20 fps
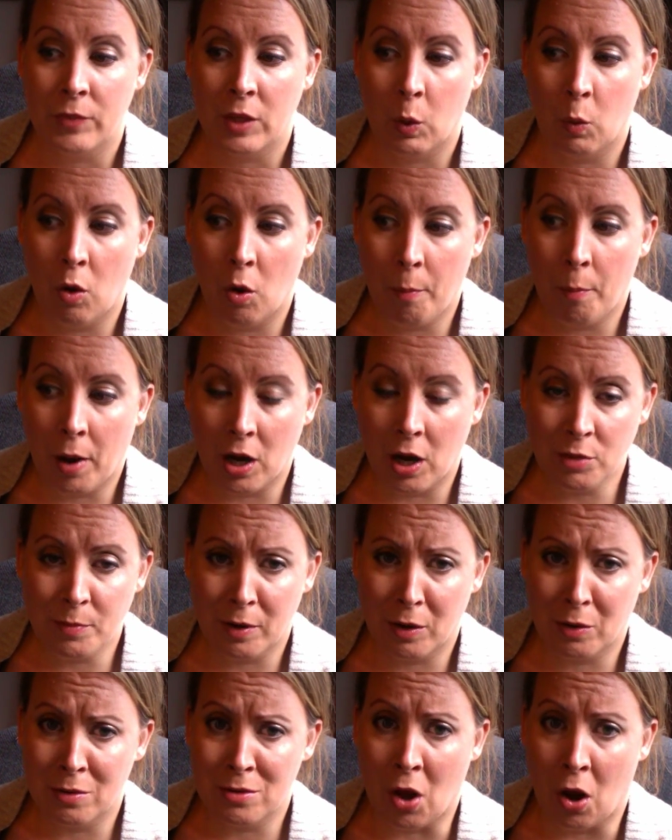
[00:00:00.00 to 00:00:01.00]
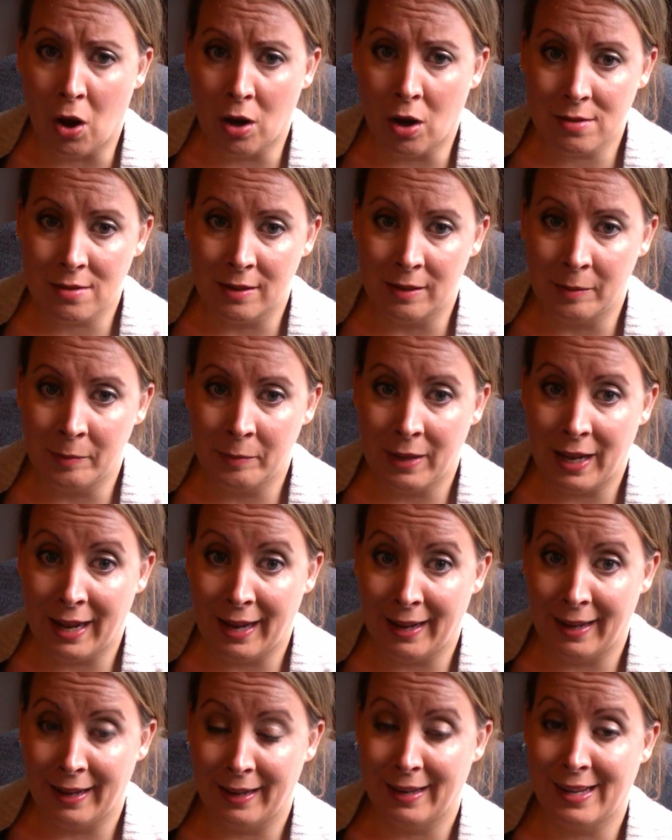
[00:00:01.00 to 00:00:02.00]
Well, Poshmark was awesome
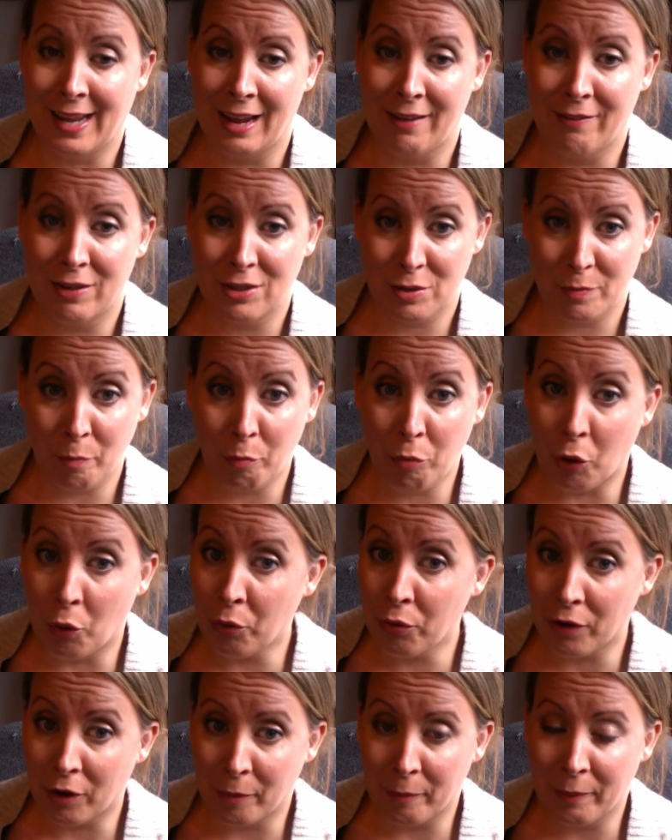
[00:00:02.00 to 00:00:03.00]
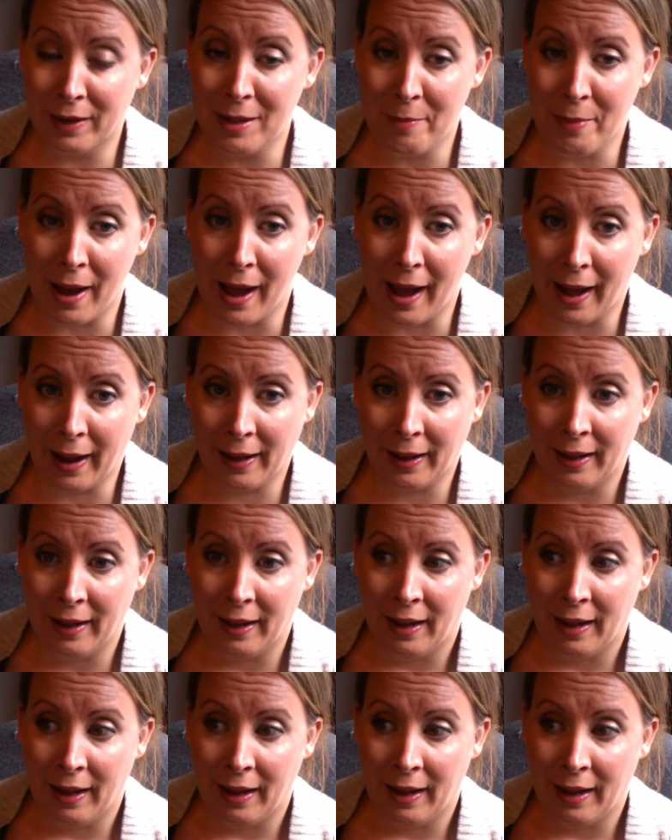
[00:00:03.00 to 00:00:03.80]
and gave us both our money back,